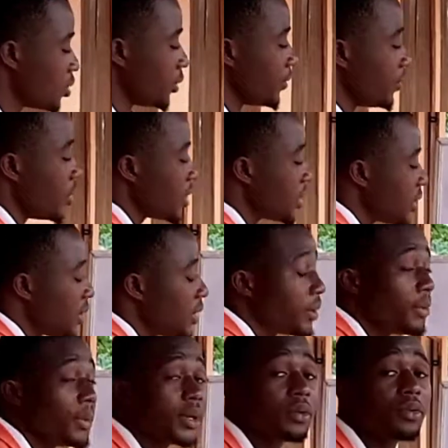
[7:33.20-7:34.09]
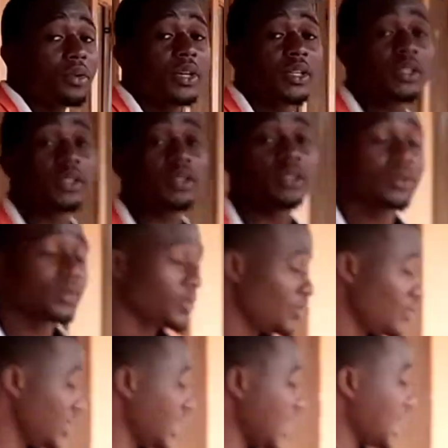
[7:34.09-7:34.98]
we've gotten 3 equations.
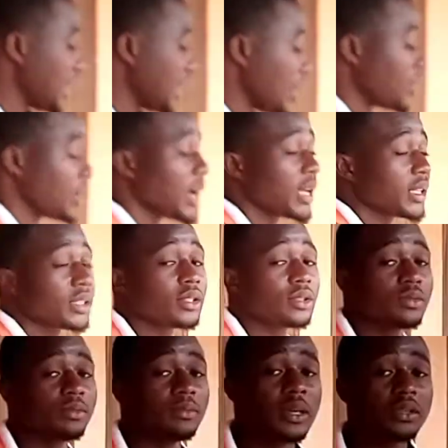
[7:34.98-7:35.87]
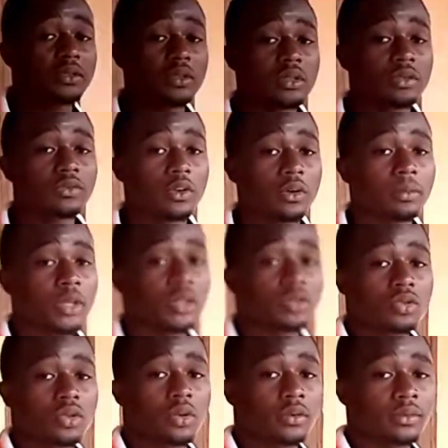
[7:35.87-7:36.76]
We can now cast it to matrix form and
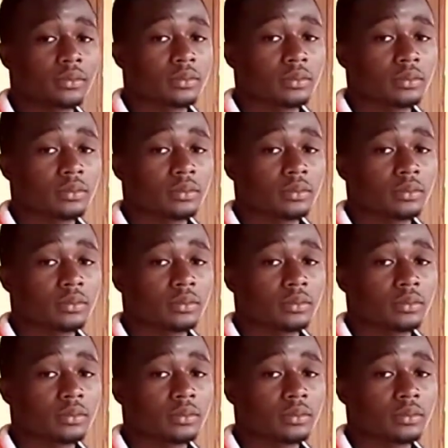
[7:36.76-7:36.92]
solve.